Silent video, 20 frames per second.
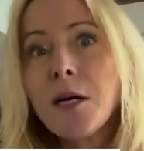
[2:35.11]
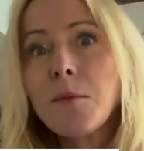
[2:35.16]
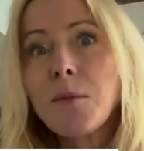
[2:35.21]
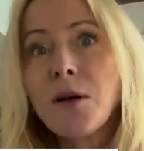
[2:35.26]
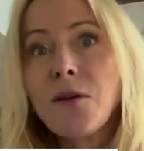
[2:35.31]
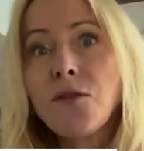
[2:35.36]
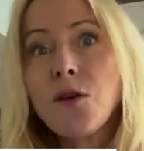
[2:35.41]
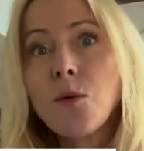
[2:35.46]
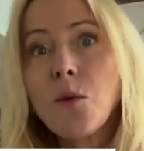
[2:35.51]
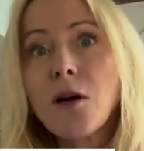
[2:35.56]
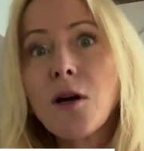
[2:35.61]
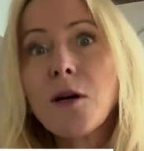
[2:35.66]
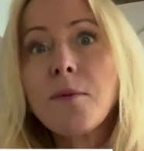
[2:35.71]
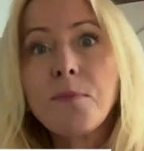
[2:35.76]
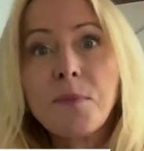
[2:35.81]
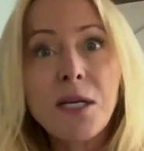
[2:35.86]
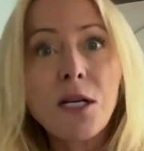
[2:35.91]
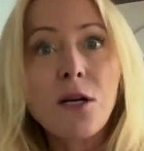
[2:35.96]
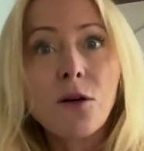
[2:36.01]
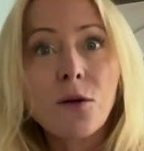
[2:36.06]
But if you want to
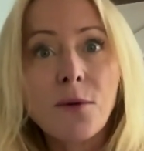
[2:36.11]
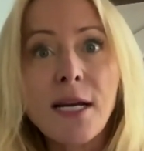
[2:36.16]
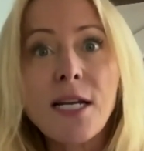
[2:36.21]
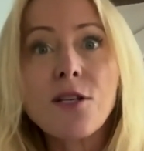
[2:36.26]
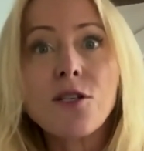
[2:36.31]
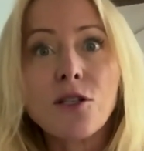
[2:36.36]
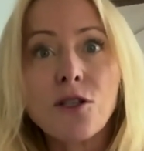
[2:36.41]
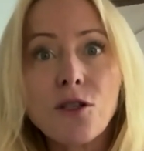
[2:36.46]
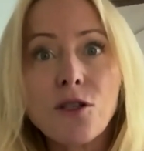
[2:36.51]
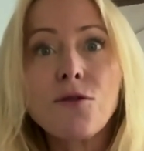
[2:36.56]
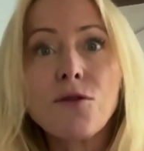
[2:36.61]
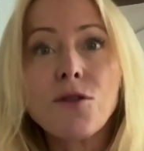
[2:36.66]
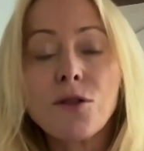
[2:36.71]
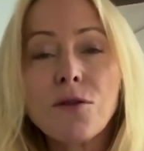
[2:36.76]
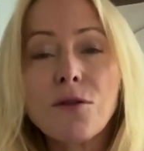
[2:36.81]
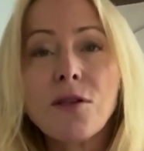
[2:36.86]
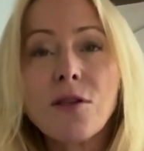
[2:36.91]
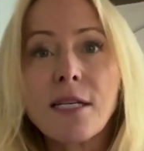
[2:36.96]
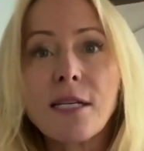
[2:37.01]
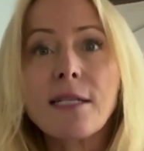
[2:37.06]
be courageous, you
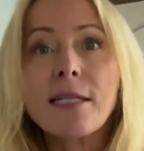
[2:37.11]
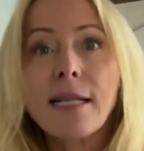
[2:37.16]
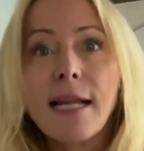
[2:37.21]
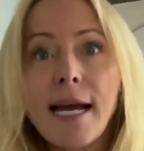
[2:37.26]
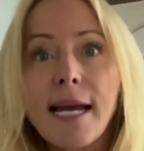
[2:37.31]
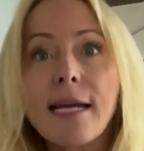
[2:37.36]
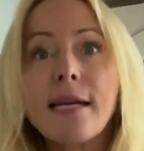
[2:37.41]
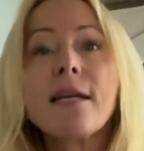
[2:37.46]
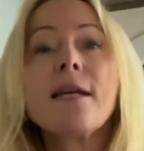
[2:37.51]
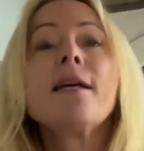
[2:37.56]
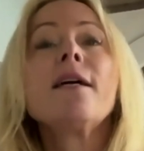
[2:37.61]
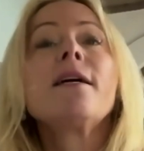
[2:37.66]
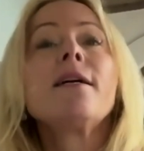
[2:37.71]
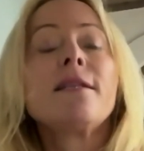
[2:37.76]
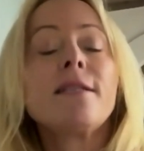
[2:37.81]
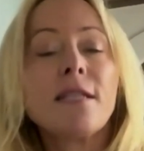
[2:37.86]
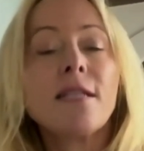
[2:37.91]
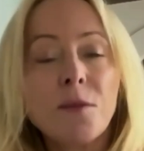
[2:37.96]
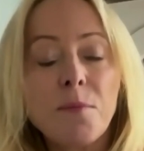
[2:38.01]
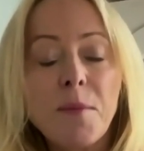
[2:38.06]
do things like
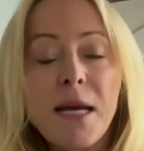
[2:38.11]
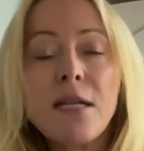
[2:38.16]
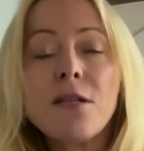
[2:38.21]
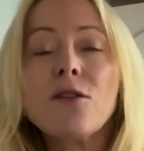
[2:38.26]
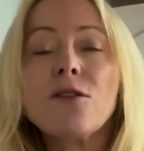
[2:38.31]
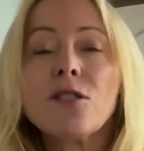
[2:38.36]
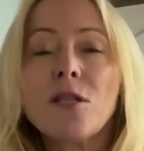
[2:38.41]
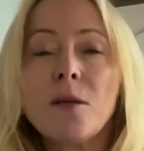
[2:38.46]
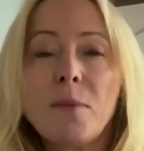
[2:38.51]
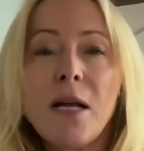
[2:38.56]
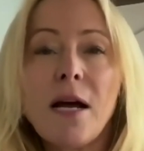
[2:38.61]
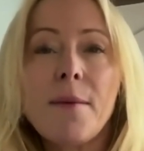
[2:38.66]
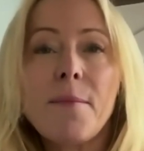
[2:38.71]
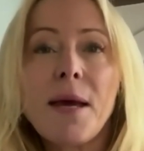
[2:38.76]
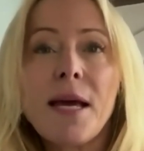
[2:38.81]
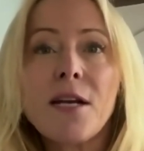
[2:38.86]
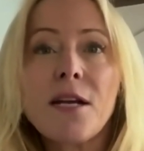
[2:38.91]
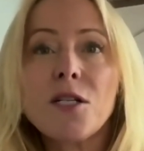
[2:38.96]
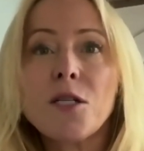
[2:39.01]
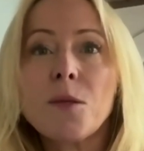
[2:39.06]
dismantle supply
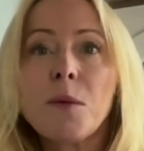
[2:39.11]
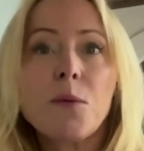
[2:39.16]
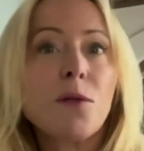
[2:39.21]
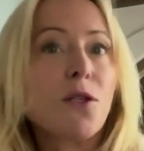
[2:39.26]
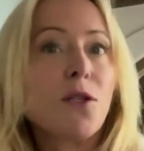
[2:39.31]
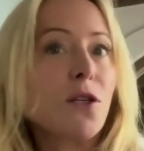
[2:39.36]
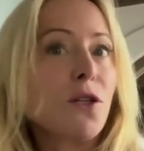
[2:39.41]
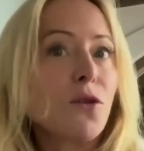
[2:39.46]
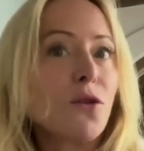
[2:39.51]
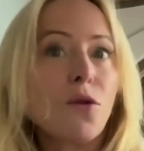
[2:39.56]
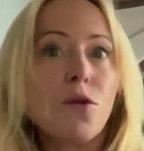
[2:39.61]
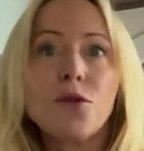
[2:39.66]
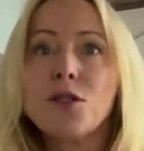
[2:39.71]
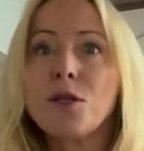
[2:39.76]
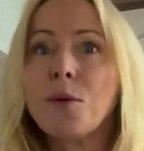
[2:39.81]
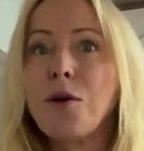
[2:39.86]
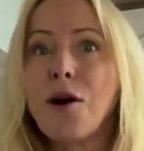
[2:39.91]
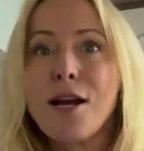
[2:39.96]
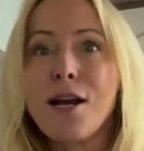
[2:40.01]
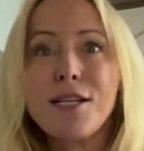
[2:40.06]
management, which controls
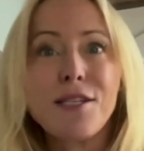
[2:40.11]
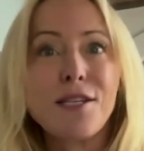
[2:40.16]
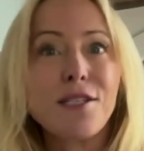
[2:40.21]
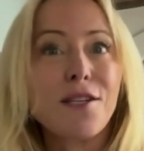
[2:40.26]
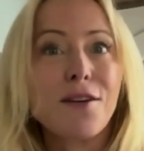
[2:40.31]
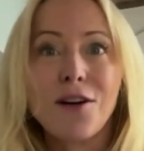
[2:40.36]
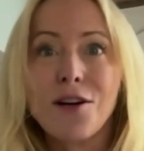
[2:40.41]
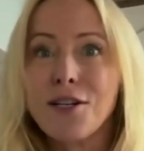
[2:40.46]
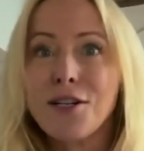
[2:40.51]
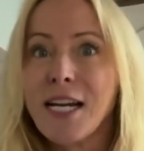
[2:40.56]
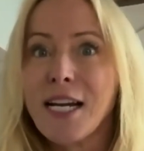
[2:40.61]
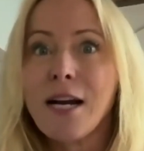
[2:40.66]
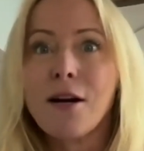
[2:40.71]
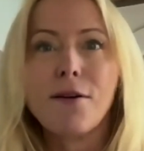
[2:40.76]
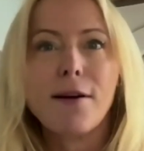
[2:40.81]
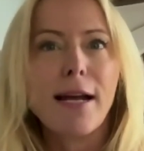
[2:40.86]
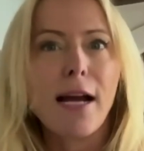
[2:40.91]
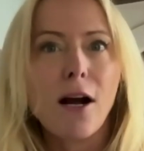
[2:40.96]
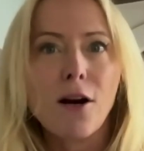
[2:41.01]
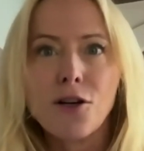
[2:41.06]
the prices of our
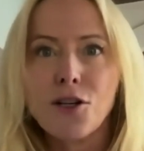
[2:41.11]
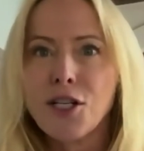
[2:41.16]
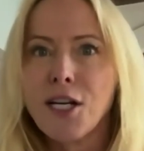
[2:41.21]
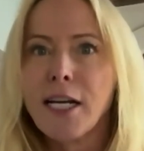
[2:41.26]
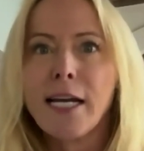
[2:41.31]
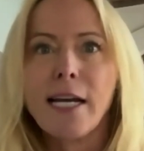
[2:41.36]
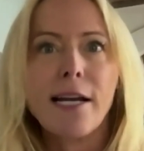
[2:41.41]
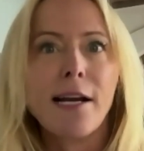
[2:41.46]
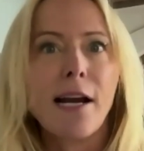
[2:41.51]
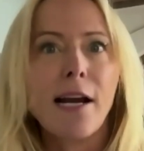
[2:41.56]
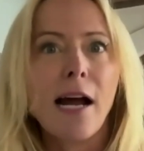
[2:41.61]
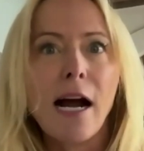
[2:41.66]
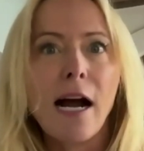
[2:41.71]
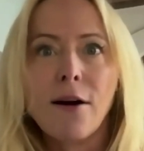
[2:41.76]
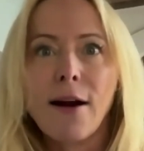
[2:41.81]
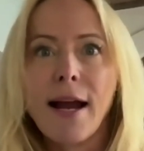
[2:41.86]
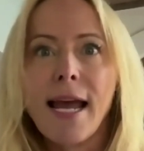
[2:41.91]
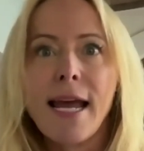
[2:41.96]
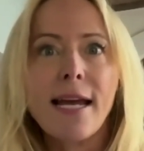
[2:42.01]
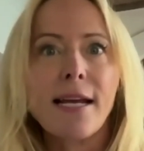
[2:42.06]
dairy, our chicken,
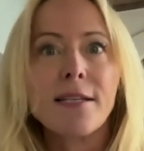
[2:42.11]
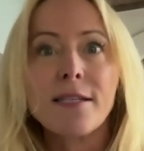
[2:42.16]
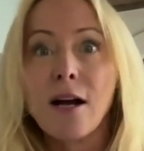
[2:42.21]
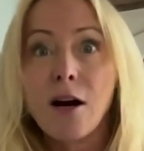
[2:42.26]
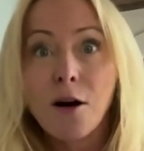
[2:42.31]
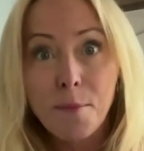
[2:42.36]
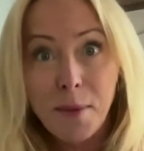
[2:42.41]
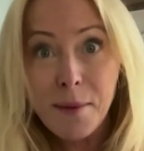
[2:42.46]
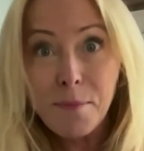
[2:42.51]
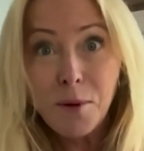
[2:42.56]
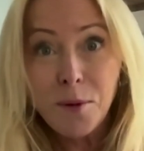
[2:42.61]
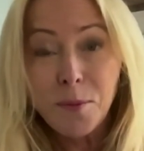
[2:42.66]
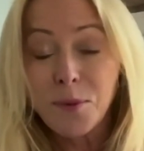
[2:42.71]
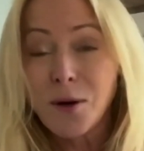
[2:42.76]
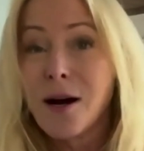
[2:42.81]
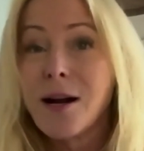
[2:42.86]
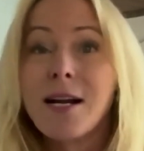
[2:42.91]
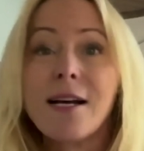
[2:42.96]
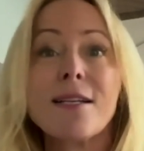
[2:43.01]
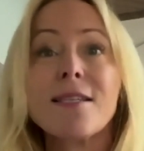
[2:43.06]
our eggs, our maple
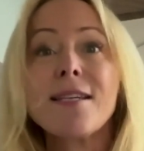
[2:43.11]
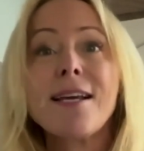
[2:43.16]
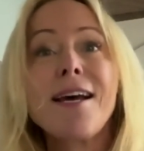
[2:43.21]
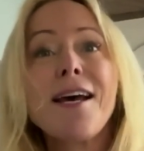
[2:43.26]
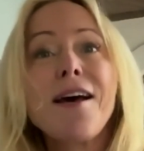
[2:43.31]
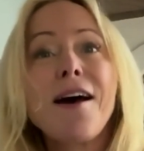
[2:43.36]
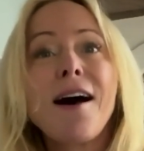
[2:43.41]
products,